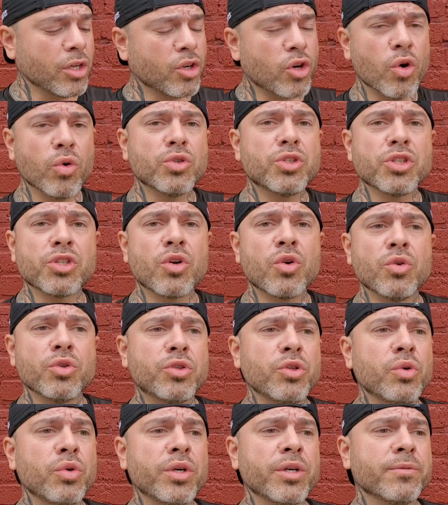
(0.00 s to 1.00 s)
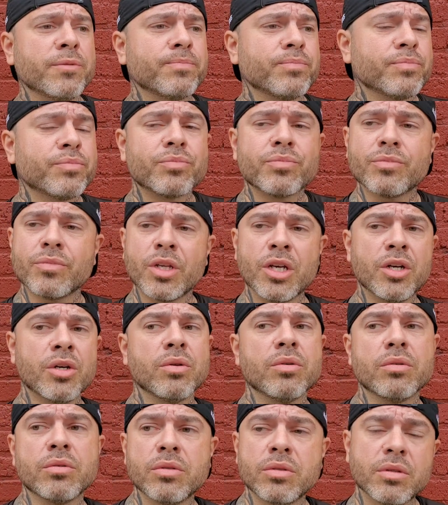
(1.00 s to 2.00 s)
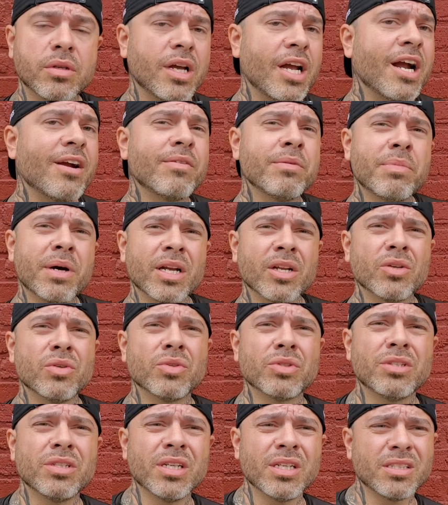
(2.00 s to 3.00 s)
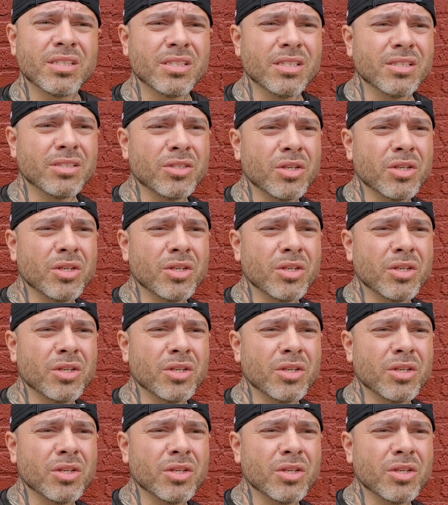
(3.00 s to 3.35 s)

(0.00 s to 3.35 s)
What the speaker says: Coaches go through it. Yo, everybody goes through that shit.